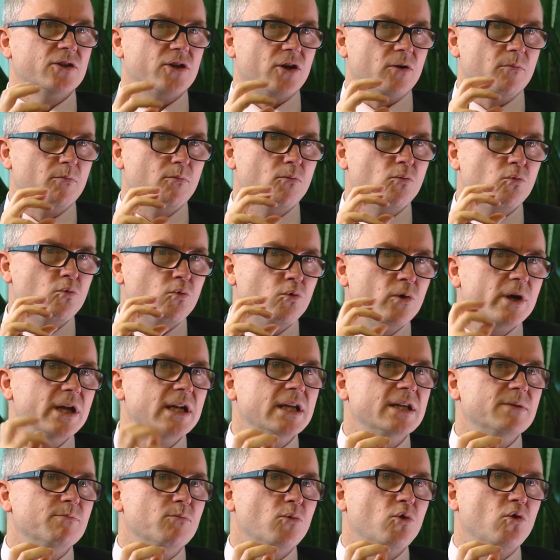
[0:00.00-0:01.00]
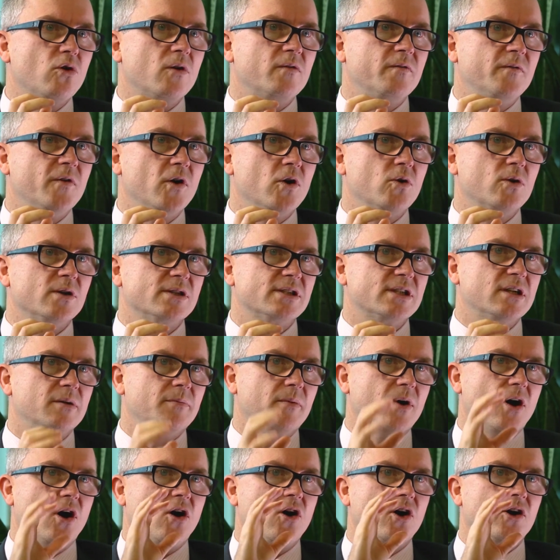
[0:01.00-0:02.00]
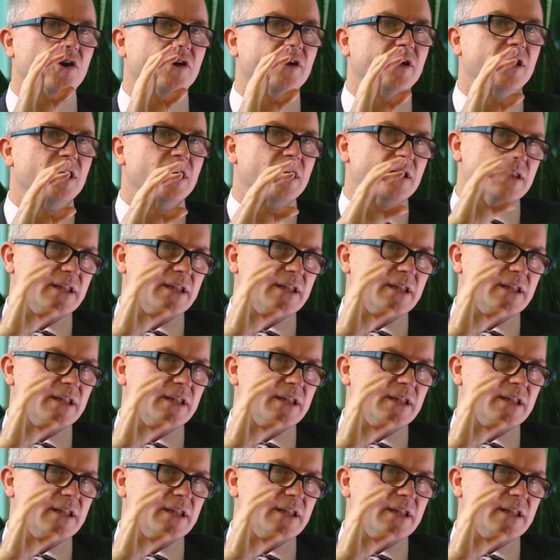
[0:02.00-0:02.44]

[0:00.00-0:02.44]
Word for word: They're really more focused on